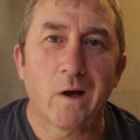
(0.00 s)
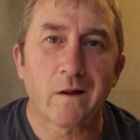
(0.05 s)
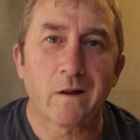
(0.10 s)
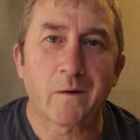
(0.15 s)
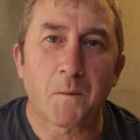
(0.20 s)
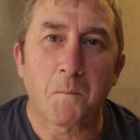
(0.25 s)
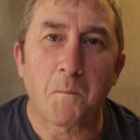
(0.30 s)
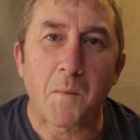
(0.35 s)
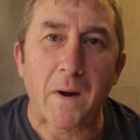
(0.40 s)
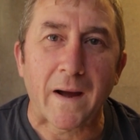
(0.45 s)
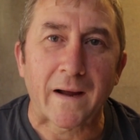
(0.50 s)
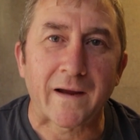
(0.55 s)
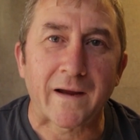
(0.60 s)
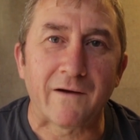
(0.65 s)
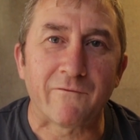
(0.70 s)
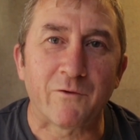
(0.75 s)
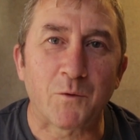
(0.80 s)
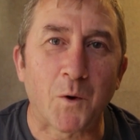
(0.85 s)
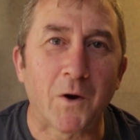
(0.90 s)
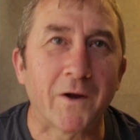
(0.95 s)
Welcome back
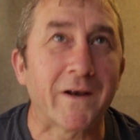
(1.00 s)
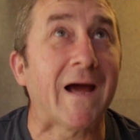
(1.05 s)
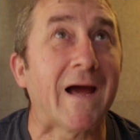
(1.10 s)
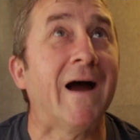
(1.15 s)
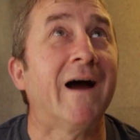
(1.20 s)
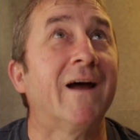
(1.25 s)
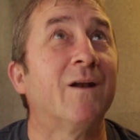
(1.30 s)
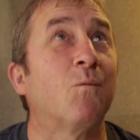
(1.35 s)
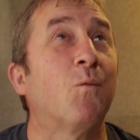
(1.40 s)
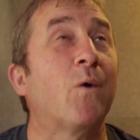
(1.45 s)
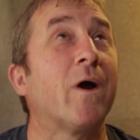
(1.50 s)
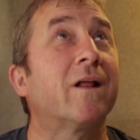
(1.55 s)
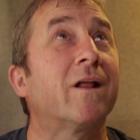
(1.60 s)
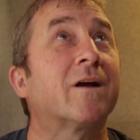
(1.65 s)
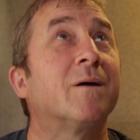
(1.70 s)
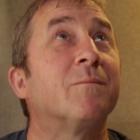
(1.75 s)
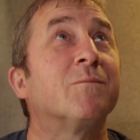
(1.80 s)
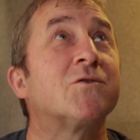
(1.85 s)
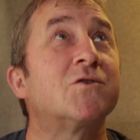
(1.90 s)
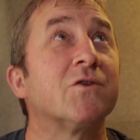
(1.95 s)
everyone, and
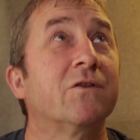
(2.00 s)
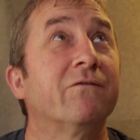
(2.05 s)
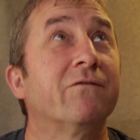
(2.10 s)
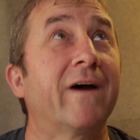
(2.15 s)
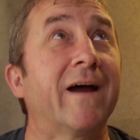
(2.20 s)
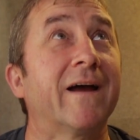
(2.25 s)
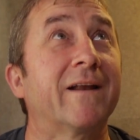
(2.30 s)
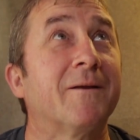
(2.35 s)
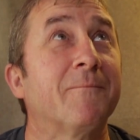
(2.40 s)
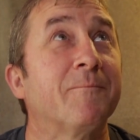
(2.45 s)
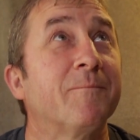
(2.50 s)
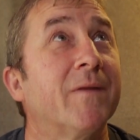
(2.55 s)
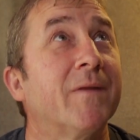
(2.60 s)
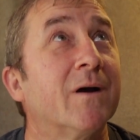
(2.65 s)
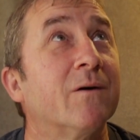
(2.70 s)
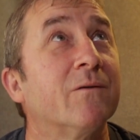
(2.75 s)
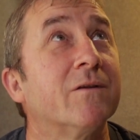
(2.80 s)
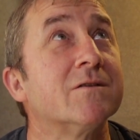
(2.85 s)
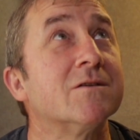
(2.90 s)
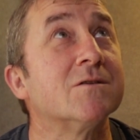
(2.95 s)
welcome to the van.
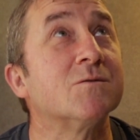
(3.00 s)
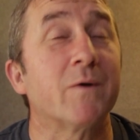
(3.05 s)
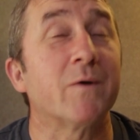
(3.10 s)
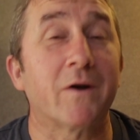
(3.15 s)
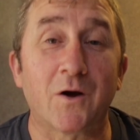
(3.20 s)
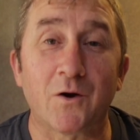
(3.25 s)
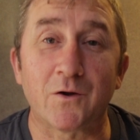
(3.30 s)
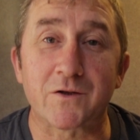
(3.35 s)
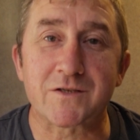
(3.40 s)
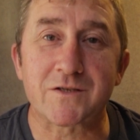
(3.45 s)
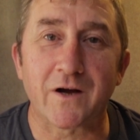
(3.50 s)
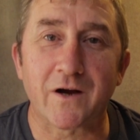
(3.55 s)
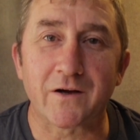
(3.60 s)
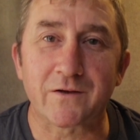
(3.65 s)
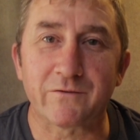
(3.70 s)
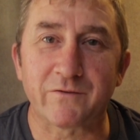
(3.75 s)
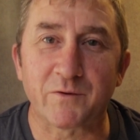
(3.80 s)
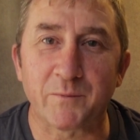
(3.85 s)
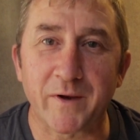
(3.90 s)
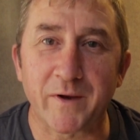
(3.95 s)
Now this is where it all
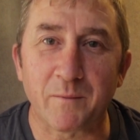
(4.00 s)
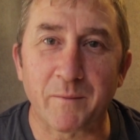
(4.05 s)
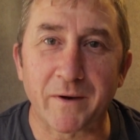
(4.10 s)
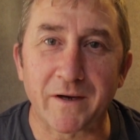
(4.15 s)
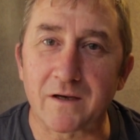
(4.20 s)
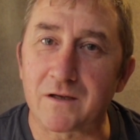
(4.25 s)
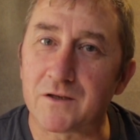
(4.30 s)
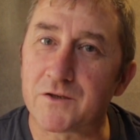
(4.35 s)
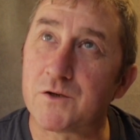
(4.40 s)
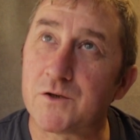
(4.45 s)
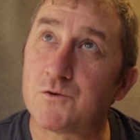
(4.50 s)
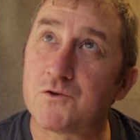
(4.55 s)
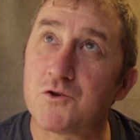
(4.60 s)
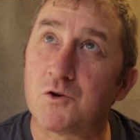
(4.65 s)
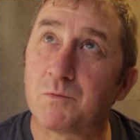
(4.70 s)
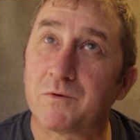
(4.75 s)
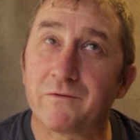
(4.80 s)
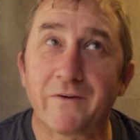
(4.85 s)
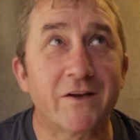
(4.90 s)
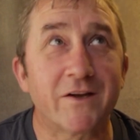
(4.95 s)
started for me on my little
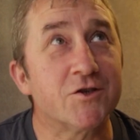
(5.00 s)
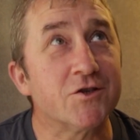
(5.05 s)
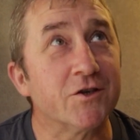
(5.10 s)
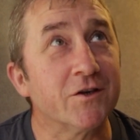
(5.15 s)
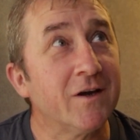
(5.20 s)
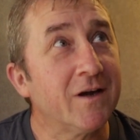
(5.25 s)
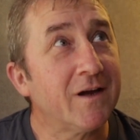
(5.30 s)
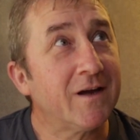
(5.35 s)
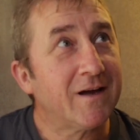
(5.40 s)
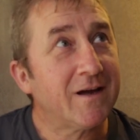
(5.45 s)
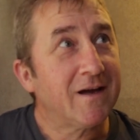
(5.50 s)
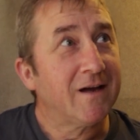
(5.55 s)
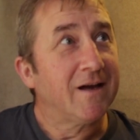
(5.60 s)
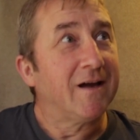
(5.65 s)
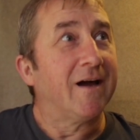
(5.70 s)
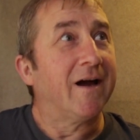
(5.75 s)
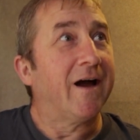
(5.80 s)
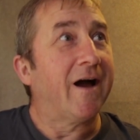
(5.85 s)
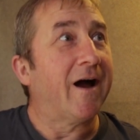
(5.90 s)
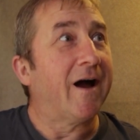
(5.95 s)
YouTube adventure.
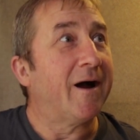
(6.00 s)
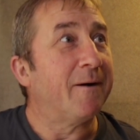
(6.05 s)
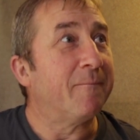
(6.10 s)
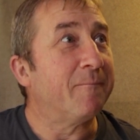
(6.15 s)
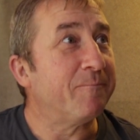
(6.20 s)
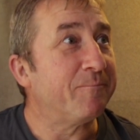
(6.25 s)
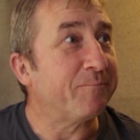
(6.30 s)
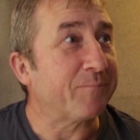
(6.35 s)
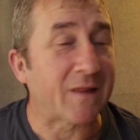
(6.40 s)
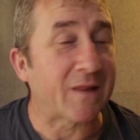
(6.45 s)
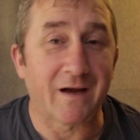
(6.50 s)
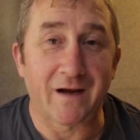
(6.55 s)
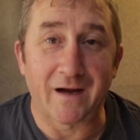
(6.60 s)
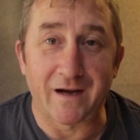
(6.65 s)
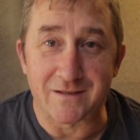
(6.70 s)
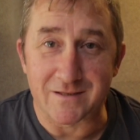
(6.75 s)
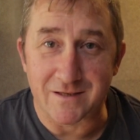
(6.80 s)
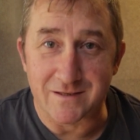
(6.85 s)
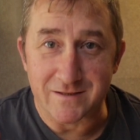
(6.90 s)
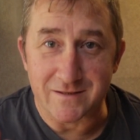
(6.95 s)
As
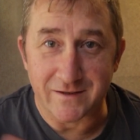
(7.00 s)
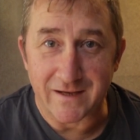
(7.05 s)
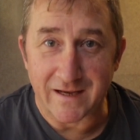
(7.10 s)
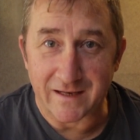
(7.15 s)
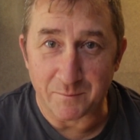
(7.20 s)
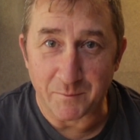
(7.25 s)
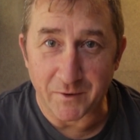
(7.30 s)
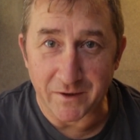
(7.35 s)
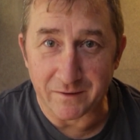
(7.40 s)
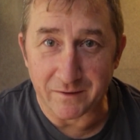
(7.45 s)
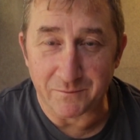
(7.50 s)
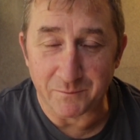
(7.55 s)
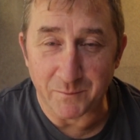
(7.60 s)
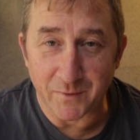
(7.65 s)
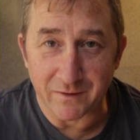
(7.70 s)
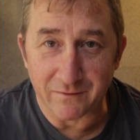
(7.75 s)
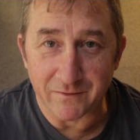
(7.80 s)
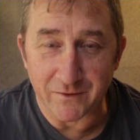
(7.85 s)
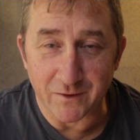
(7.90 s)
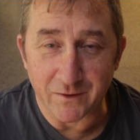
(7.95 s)
you can see at the end of
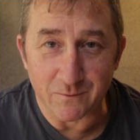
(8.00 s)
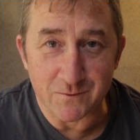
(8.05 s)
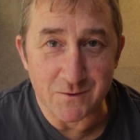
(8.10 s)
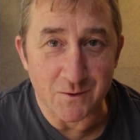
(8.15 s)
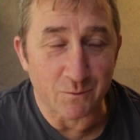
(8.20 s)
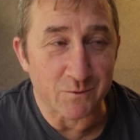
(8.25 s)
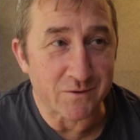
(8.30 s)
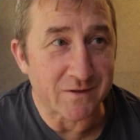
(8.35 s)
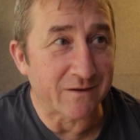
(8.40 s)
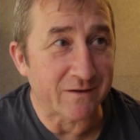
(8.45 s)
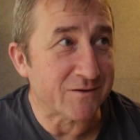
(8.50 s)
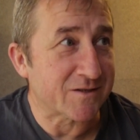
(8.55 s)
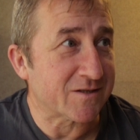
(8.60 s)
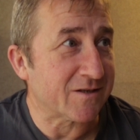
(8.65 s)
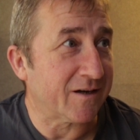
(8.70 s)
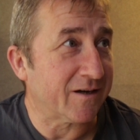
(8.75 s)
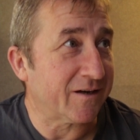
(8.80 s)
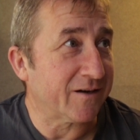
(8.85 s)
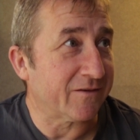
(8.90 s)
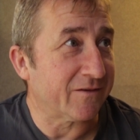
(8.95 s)
my videos, I always has
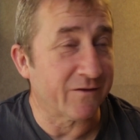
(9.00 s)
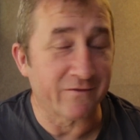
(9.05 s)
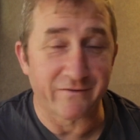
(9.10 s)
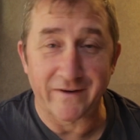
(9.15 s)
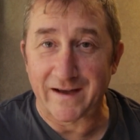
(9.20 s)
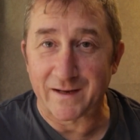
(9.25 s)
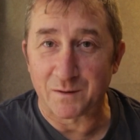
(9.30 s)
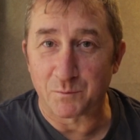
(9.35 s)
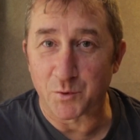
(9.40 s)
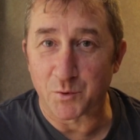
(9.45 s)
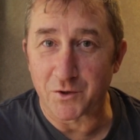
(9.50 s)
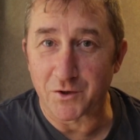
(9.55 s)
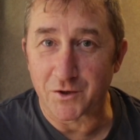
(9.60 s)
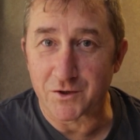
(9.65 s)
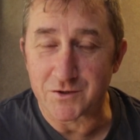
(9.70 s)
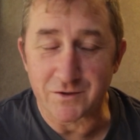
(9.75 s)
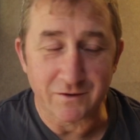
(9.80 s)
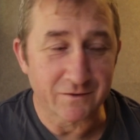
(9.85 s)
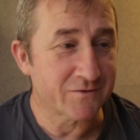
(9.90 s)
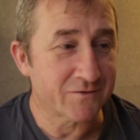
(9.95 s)
the van
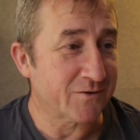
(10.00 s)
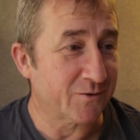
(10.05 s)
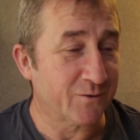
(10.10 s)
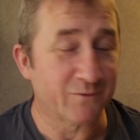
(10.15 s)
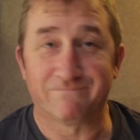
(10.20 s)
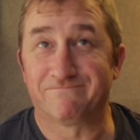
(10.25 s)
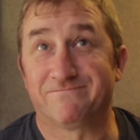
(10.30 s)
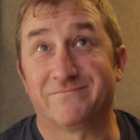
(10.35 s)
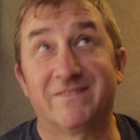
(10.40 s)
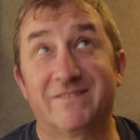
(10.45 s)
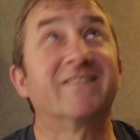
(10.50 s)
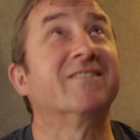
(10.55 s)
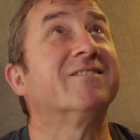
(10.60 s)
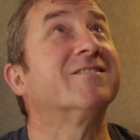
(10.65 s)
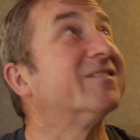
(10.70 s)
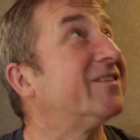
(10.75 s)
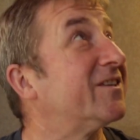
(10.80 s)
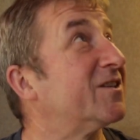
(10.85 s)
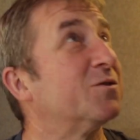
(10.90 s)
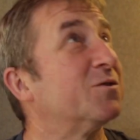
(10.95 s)
production, so
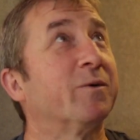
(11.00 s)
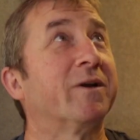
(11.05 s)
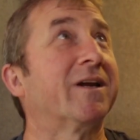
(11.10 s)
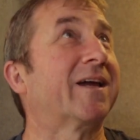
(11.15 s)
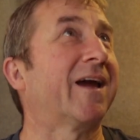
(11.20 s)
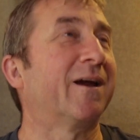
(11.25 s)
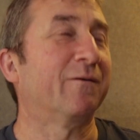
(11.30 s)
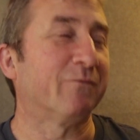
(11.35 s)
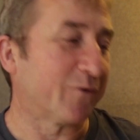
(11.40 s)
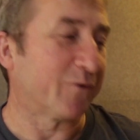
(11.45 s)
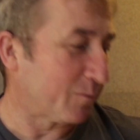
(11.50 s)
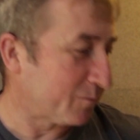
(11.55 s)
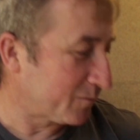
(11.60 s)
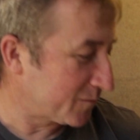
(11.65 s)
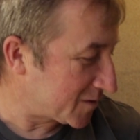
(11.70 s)
this is where it came from.